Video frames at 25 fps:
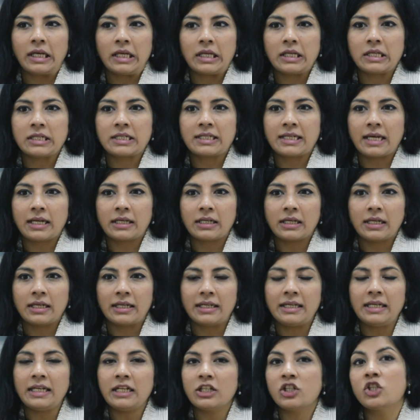is that
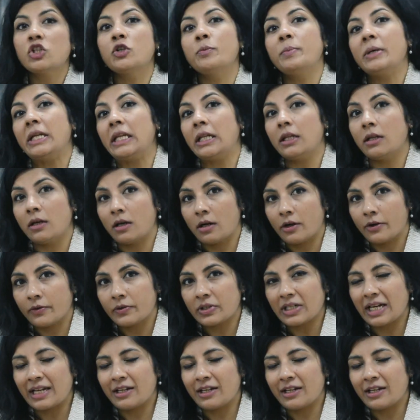it needs to be learned,